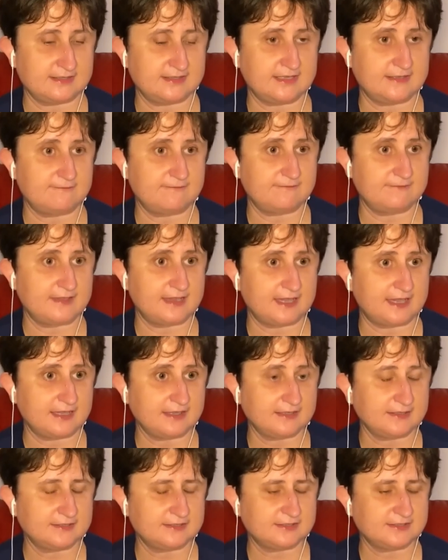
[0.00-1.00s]
the
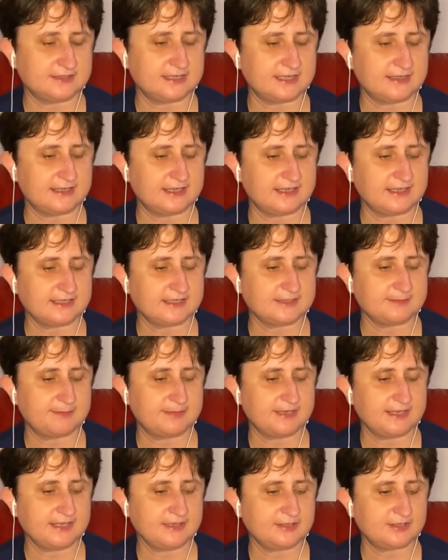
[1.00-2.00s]
fact that I
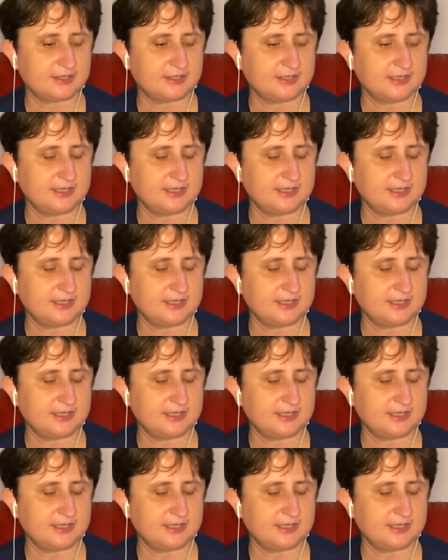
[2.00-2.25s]
explained